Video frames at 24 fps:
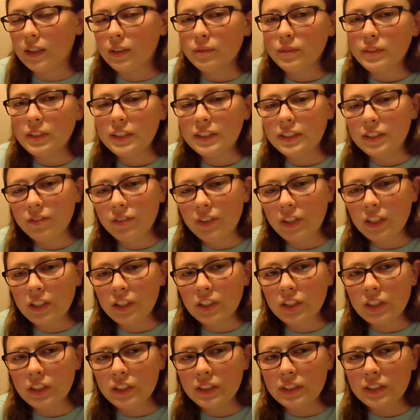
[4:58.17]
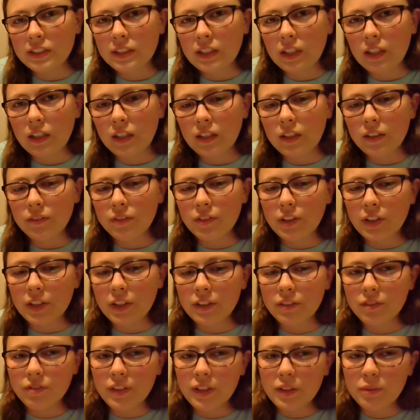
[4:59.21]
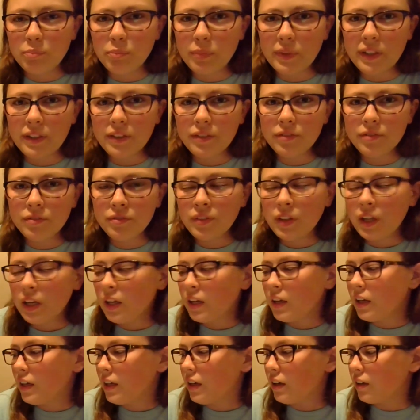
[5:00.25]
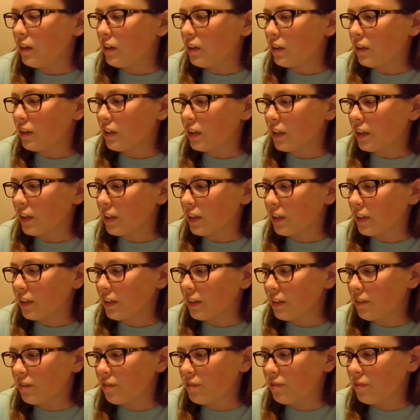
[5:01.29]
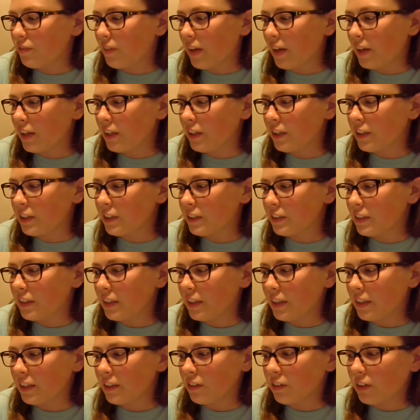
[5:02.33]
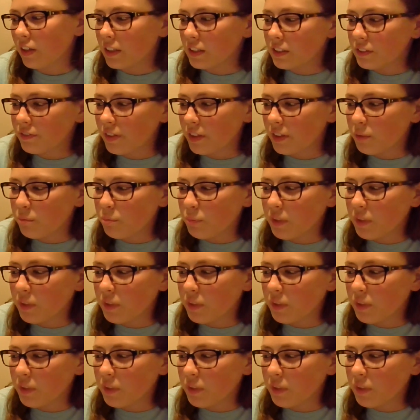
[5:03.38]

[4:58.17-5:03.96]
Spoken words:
Disadvantages of grain-fed beef. are fattier than grass-fed